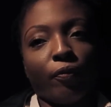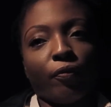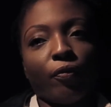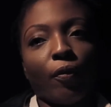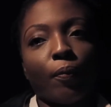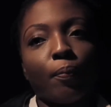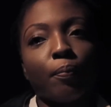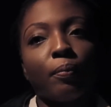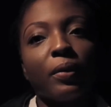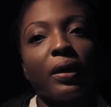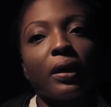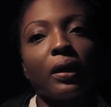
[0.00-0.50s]

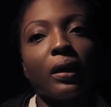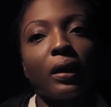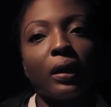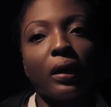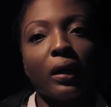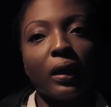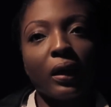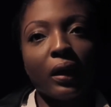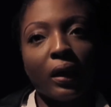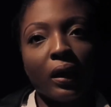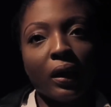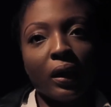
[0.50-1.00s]
For me,
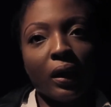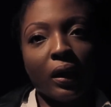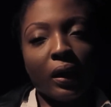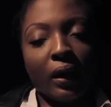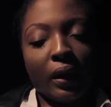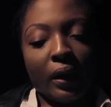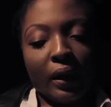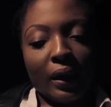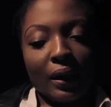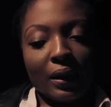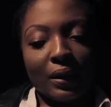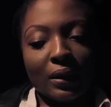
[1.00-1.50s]

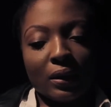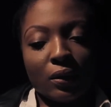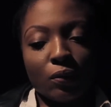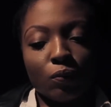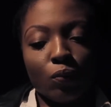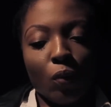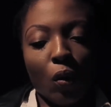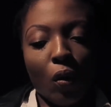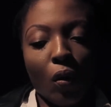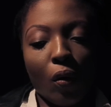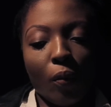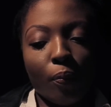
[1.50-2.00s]
it's
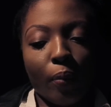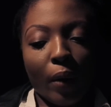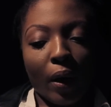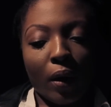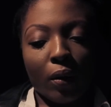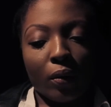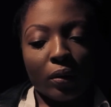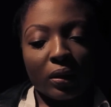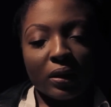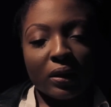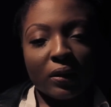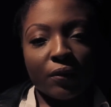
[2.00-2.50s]
more
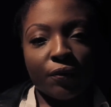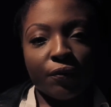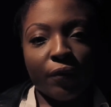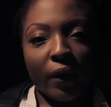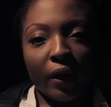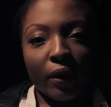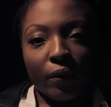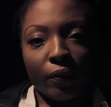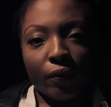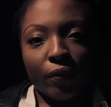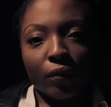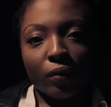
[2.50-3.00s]
about his
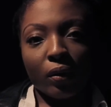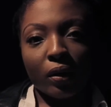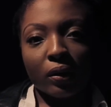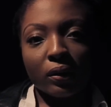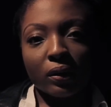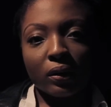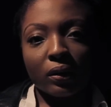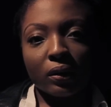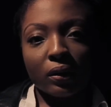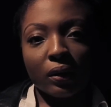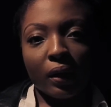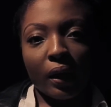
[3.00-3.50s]

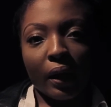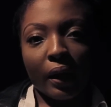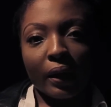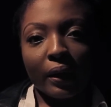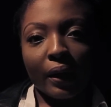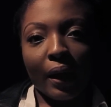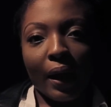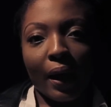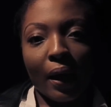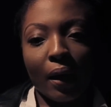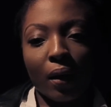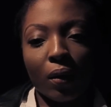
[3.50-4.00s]
faithfulness,
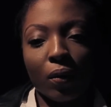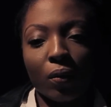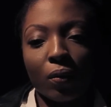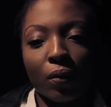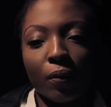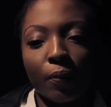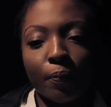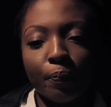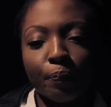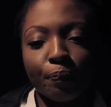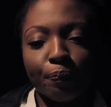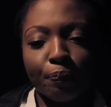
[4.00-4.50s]
and
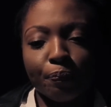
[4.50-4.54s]
how